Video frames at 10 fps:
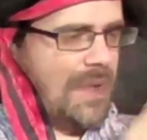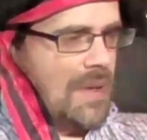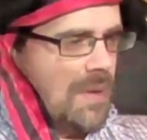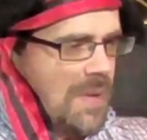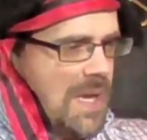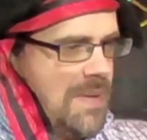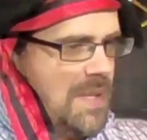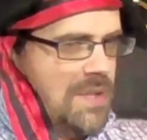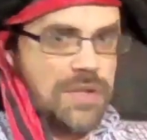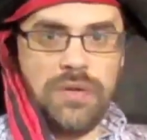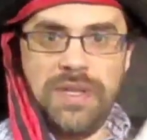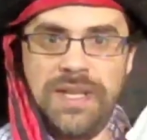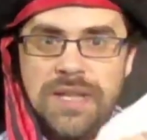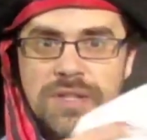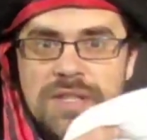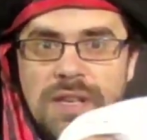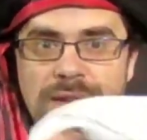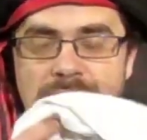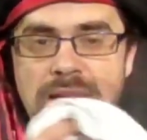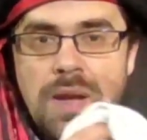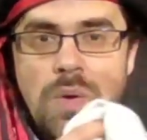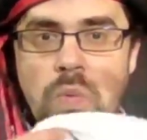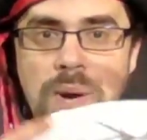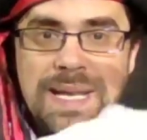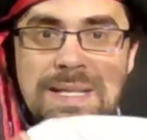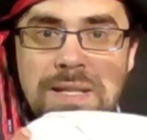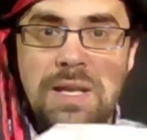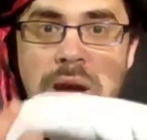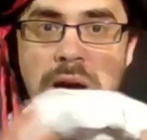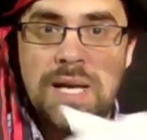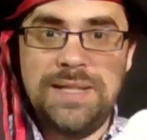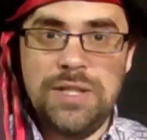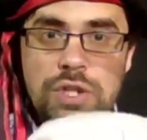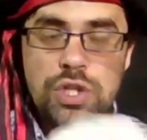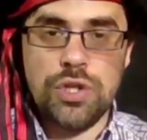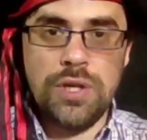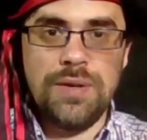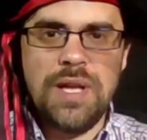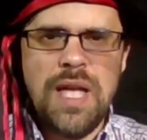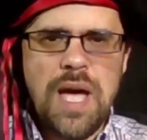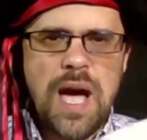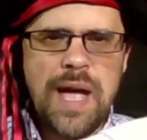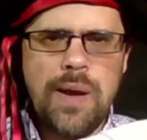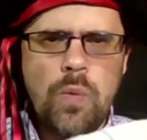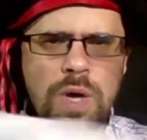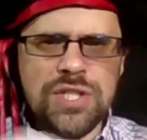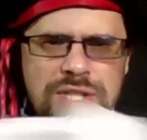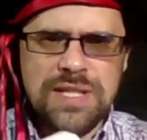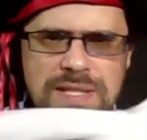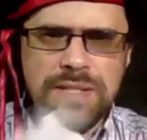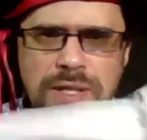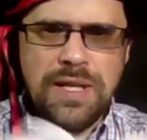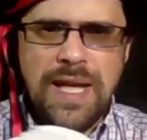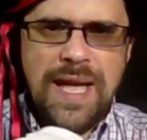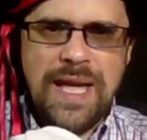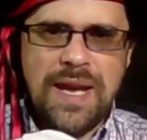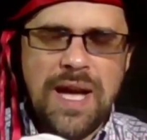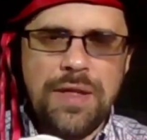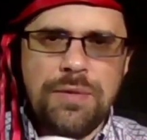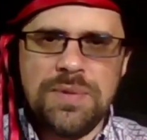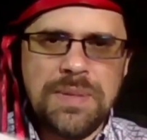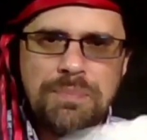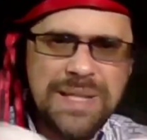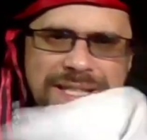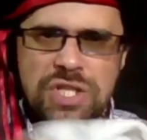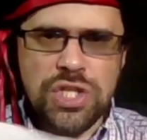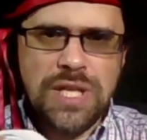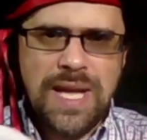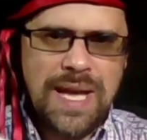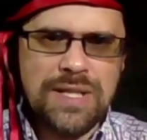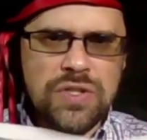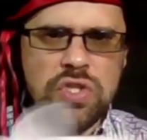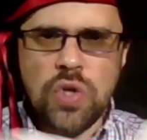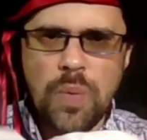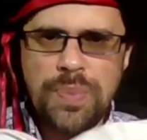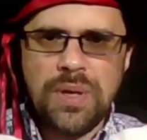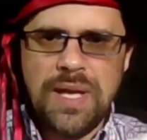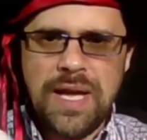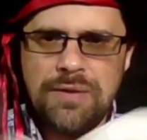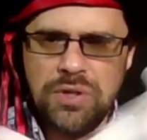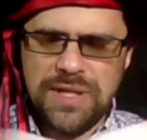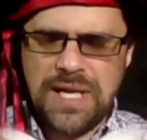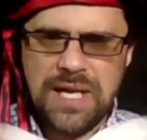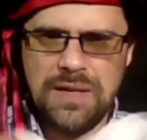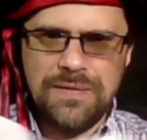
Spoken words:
Okay, so you need yourself a white cotton shirt. I washed this and I threw some bleach and soap and really kind of